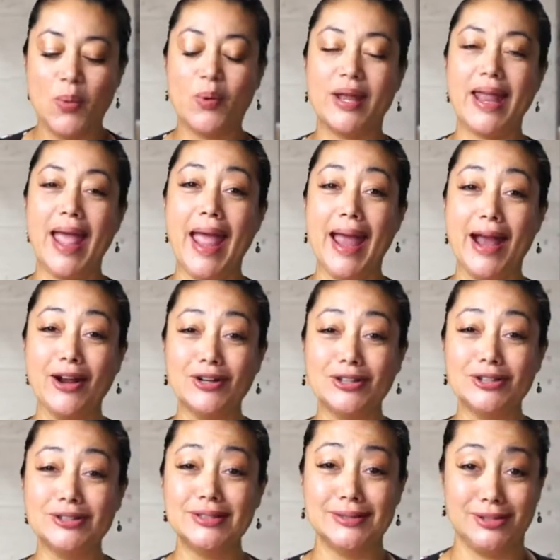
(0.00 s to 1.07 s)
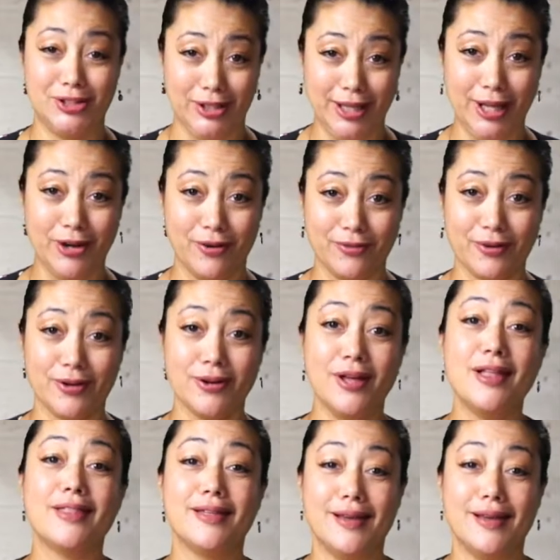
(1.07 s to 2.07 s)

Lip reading: When Harold took it over,